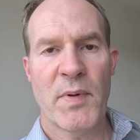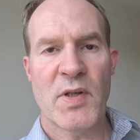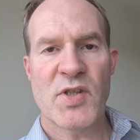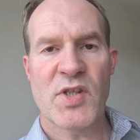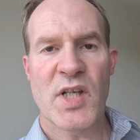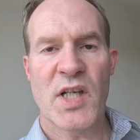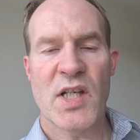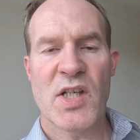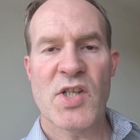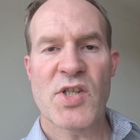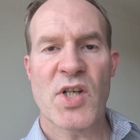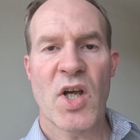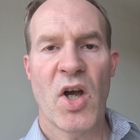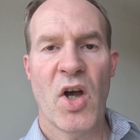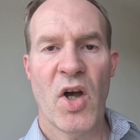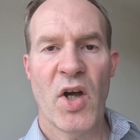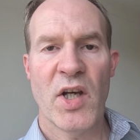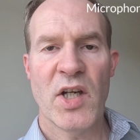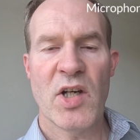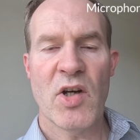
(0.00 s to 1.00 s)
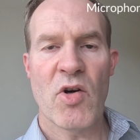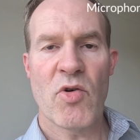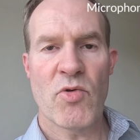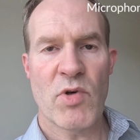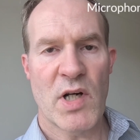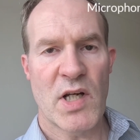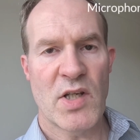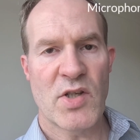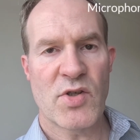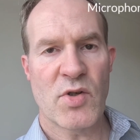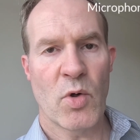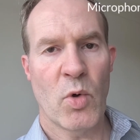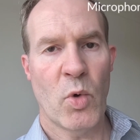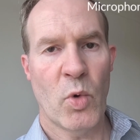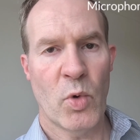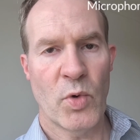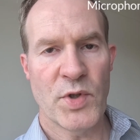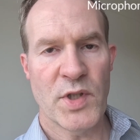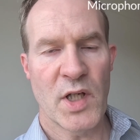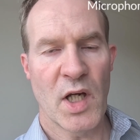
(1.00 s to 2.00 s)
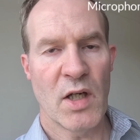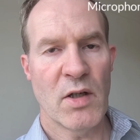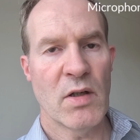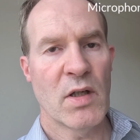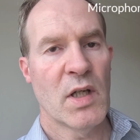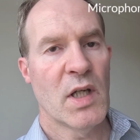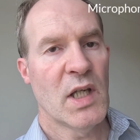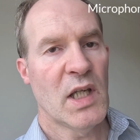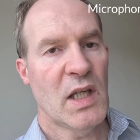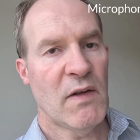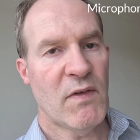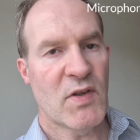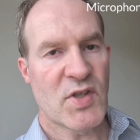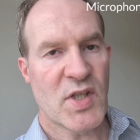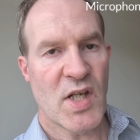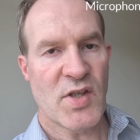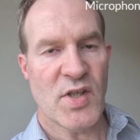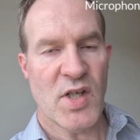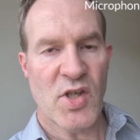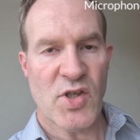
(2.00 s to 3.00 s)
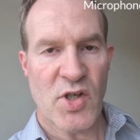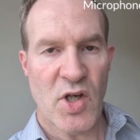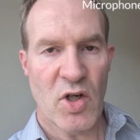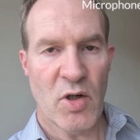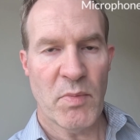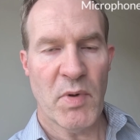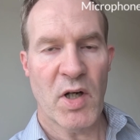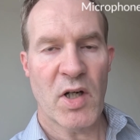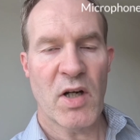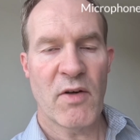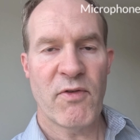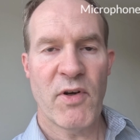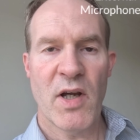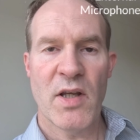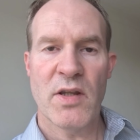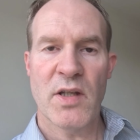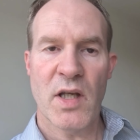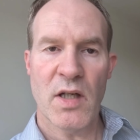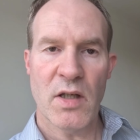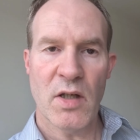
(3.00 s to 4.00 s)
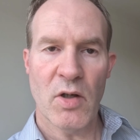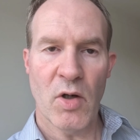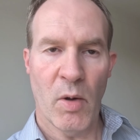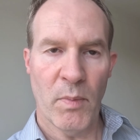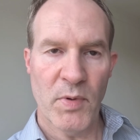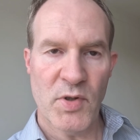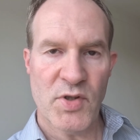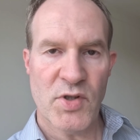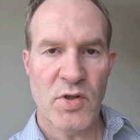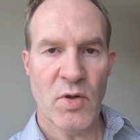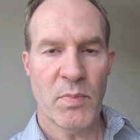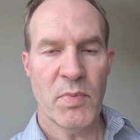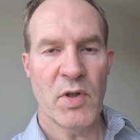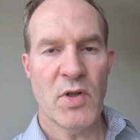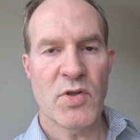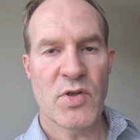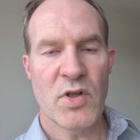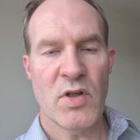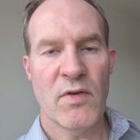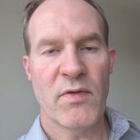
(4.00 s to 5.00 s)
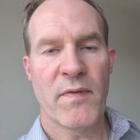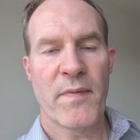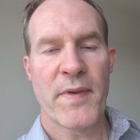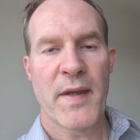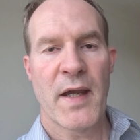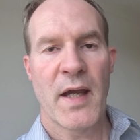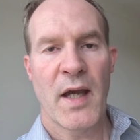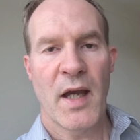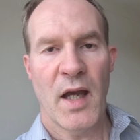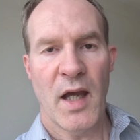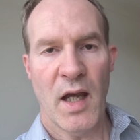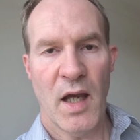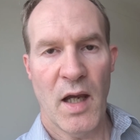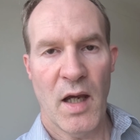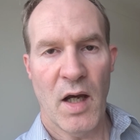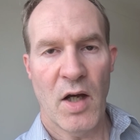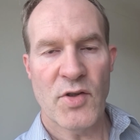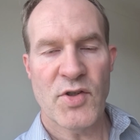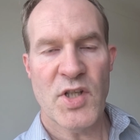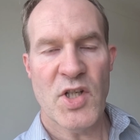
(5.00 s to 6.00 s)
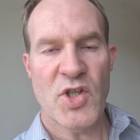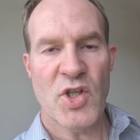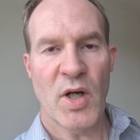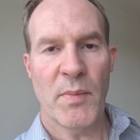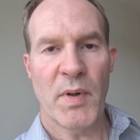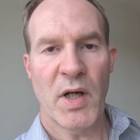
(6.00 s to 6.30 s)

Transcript: it says high-res audio. If it says internal microphone, then obviously your Bluetooth DJI